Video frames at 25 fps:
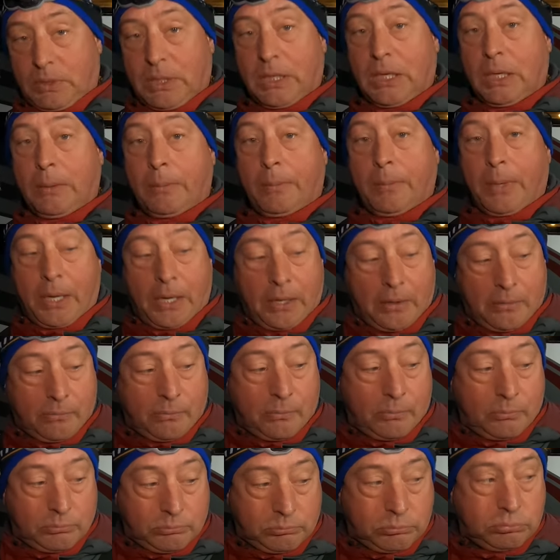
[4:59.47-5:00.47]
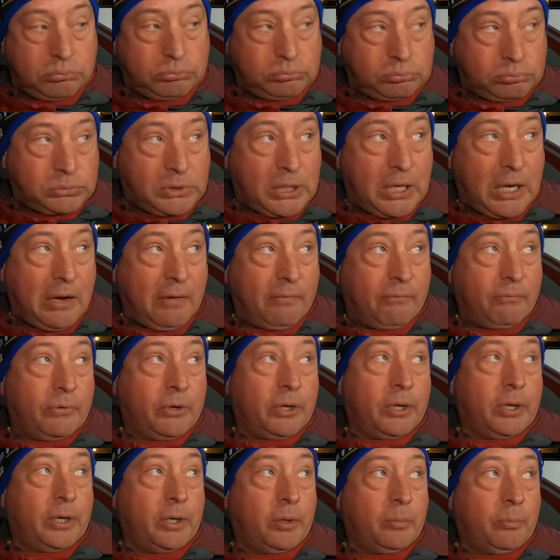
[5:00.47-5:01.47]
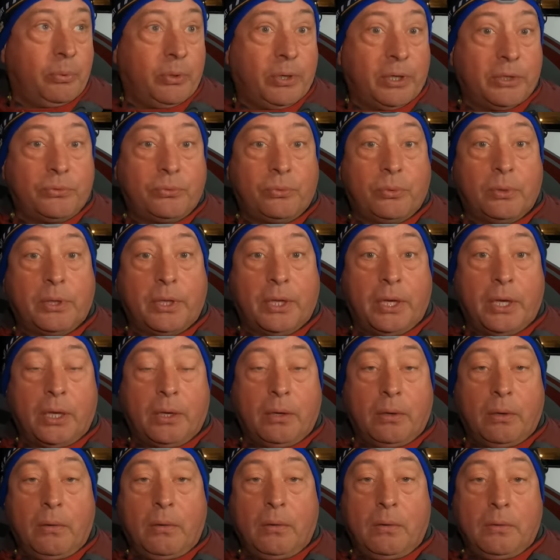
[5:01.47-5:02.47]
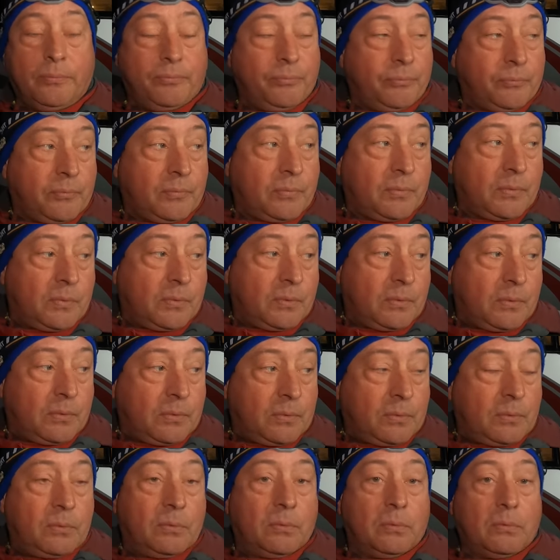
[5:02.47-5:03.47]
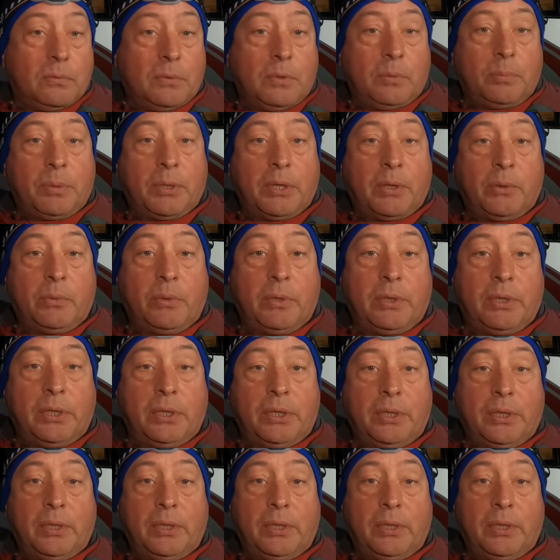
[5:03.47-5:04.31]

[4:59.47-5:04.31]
I'm I'm I'm very impressed with that. We'll play with it